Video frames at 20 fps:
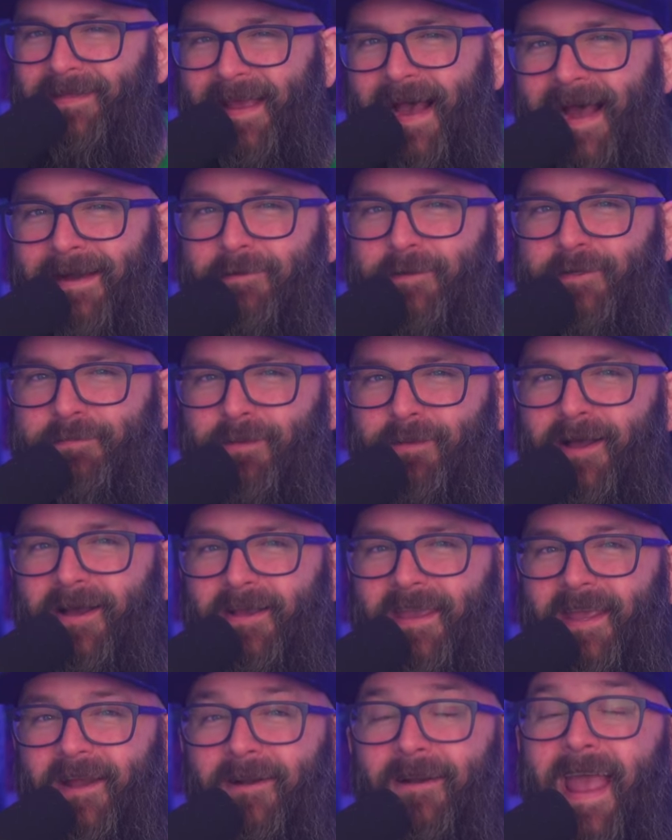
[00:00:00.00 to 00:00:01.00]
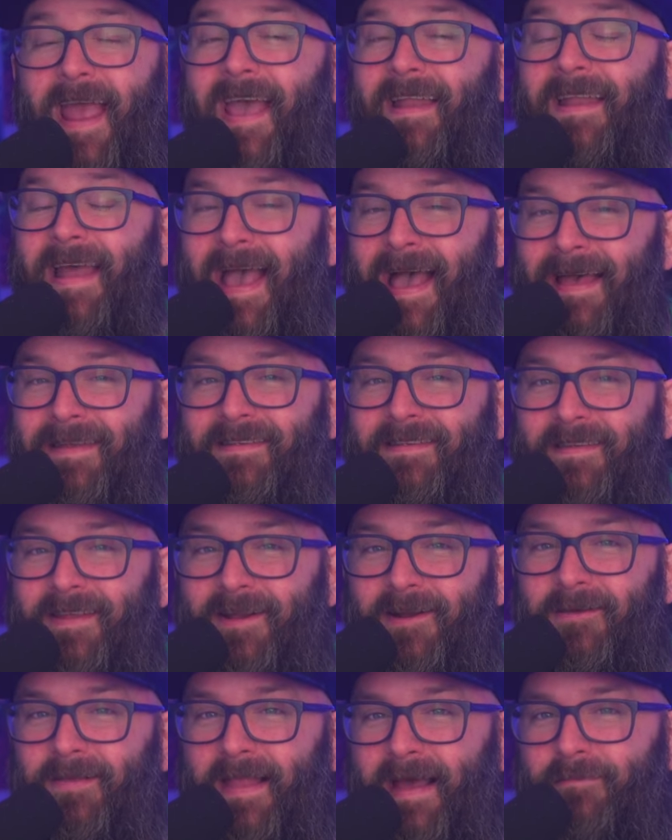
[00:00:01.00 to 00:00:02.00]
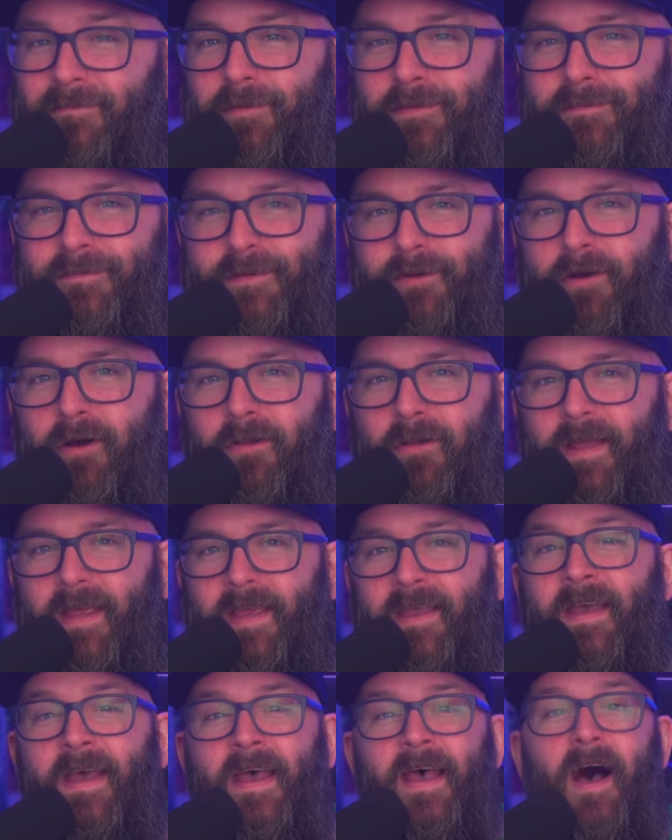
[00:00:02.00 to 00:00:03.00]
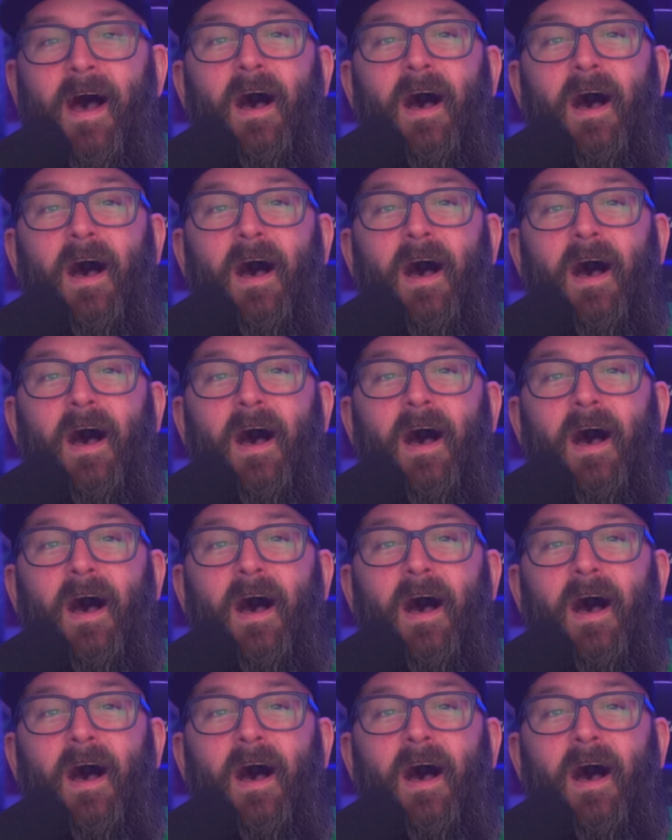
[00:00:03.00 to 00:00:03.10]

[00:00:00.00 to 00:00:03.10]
the Irish pluck here and S-tier level of trolling